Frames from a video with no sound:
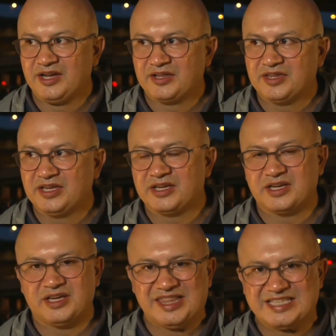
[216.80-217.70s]
I think
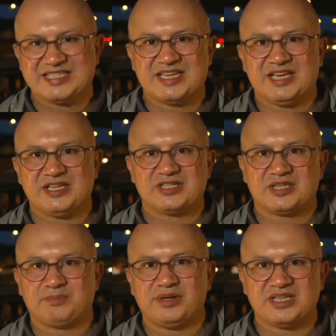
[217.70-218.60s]
at this stage,
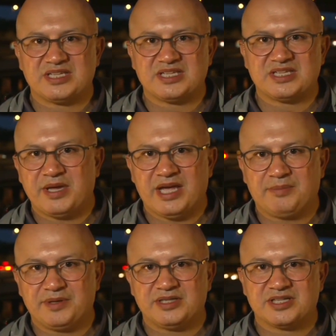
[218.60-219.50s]
the police may be
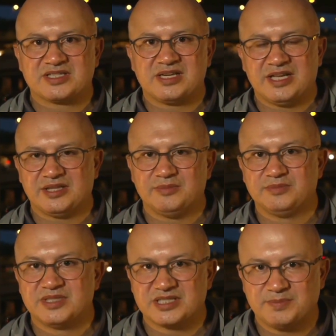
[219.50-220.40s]
happy just to let
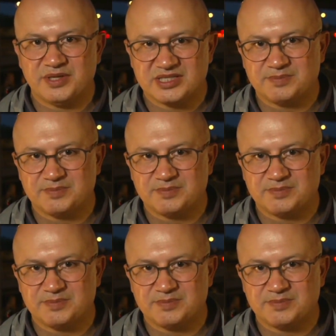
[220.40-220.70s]
them disperse